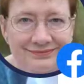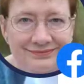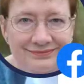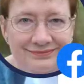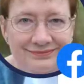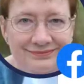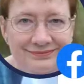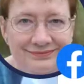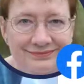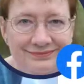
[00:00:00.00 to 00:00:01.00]

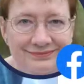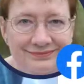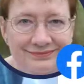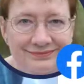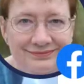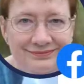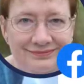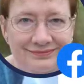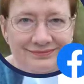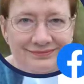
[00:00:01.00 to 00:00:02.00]

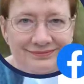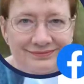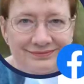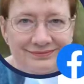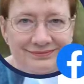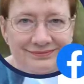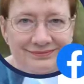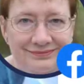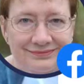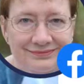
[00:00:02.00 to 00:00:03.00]

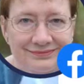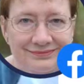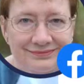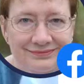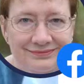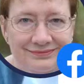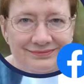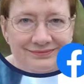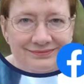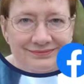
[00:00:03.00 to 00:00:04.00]

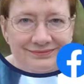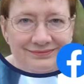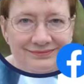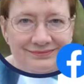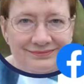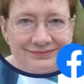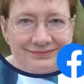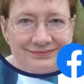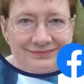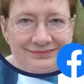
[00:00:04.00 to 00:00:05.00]

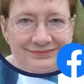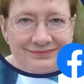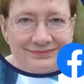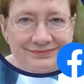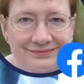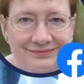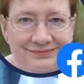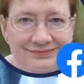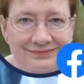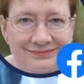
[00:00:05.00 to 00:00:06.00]

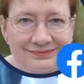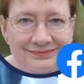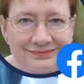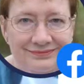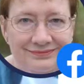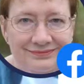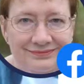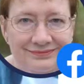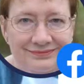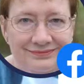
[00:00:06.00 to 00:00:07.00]
[no speech]